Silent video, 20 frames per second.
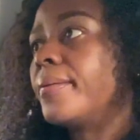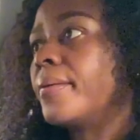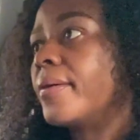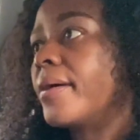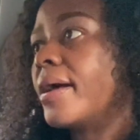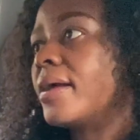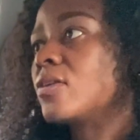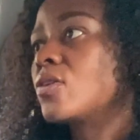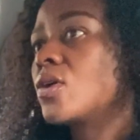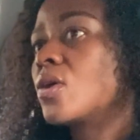
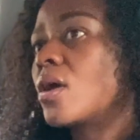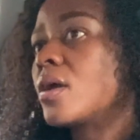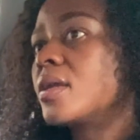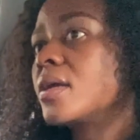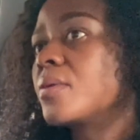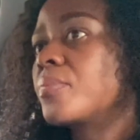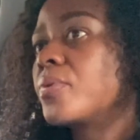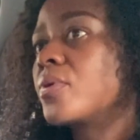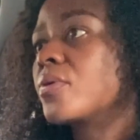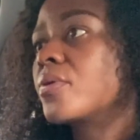And
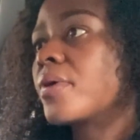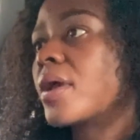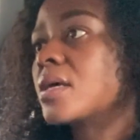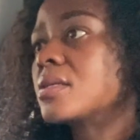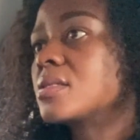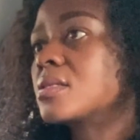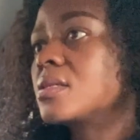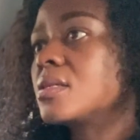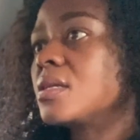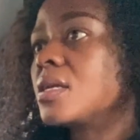chronic
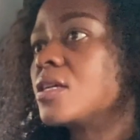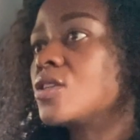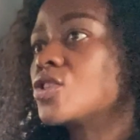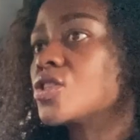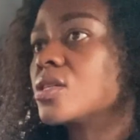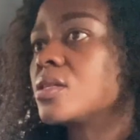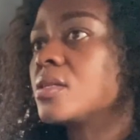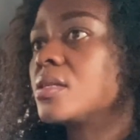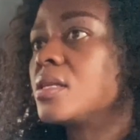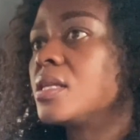
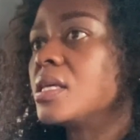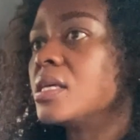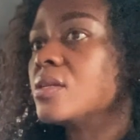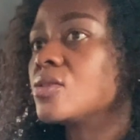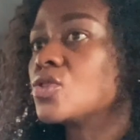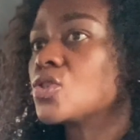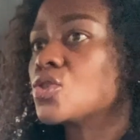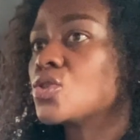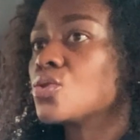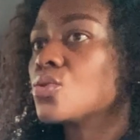procrastination
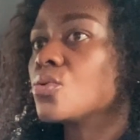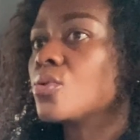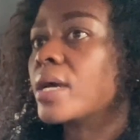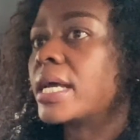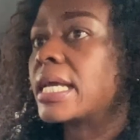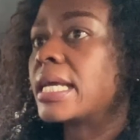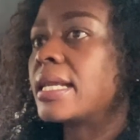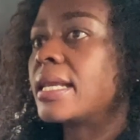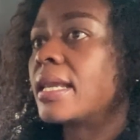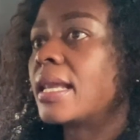leads to
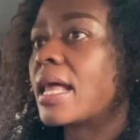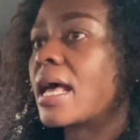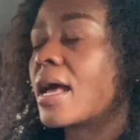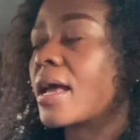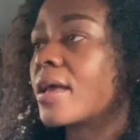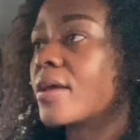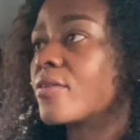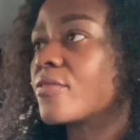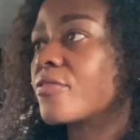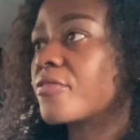a
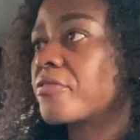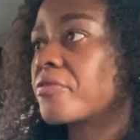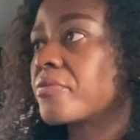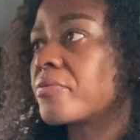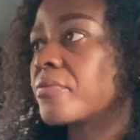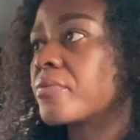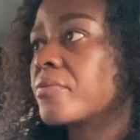life